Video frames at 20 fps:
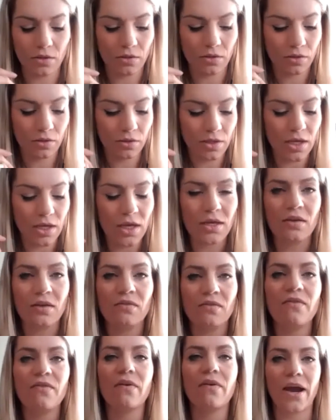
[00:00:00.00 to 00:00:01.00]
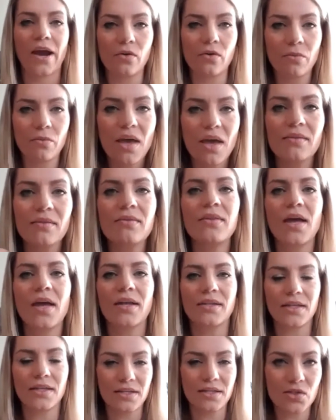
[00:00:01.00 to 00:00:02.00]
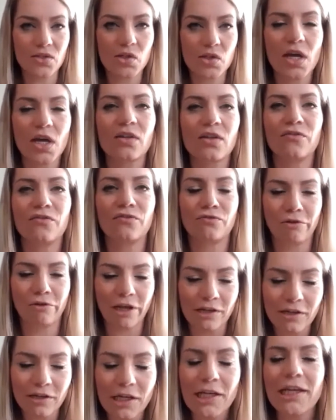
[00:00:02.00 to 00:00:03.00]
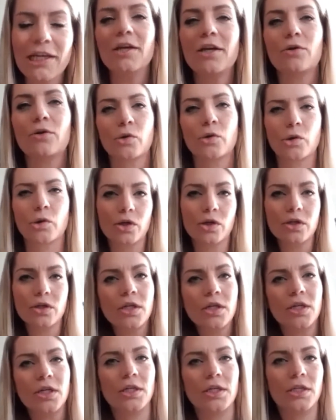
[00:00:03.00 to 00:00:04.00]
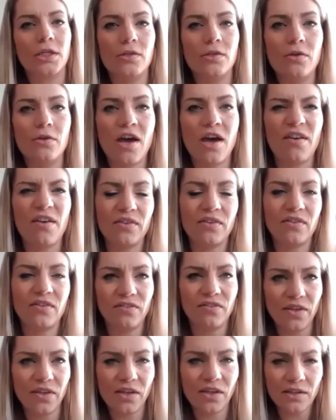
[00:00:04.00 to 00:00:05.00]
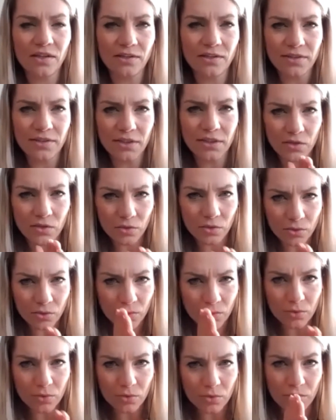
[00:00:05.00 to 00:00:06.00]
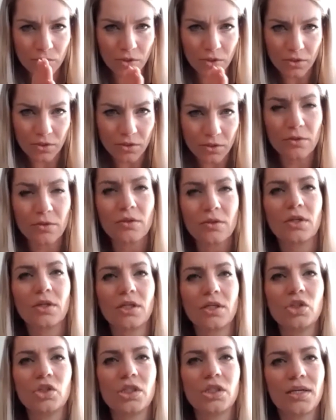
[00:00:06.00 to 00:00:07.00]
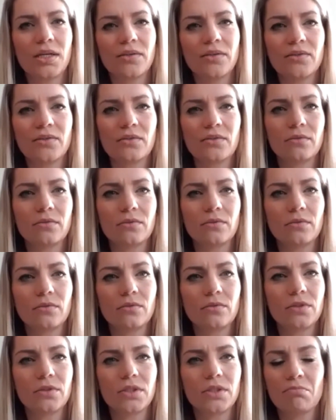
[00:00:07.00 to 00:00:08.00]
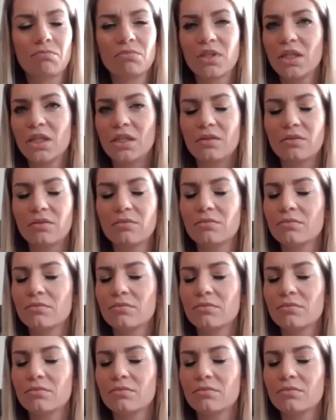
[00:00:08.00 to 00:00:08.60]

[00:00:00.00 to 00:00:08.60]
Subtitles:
an environment that it's not friendly, or you have a difficulty to adjust or something?